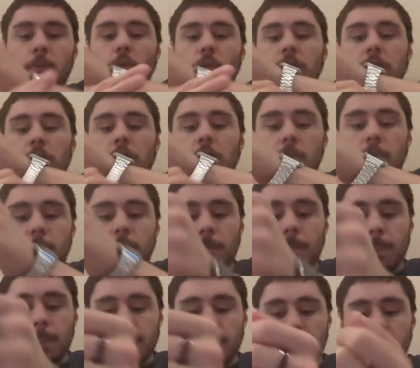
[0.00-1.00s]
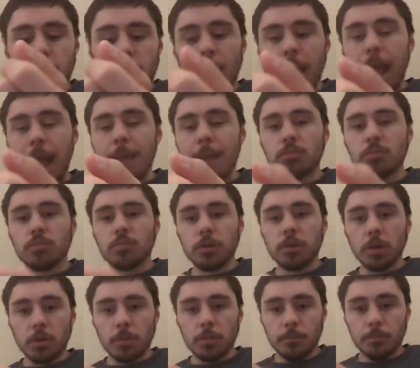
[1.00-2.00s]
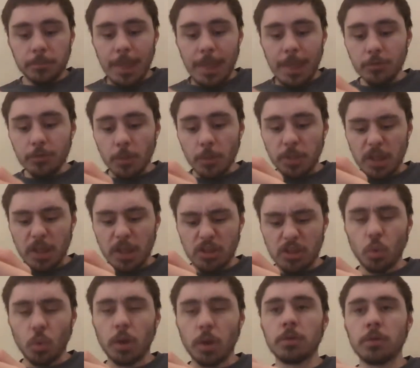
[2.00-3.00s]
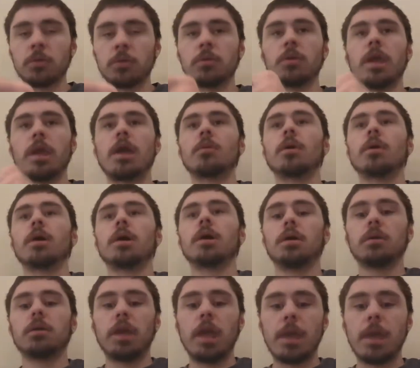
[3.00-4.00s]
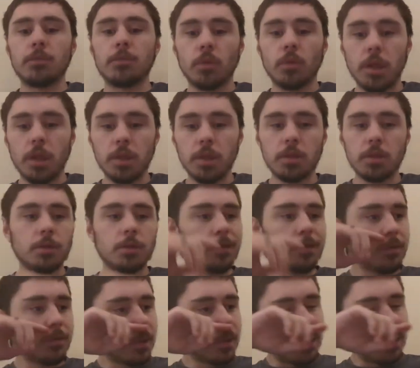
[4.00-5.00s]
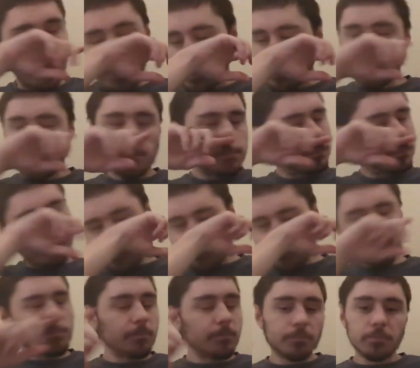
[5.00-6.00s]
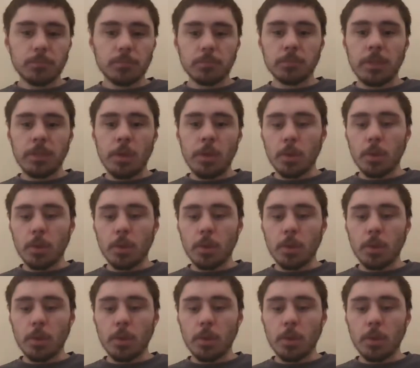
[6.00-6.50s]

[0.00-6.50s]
That was a PlayStation 1 era games, right? They were on PlayStation 1, correct?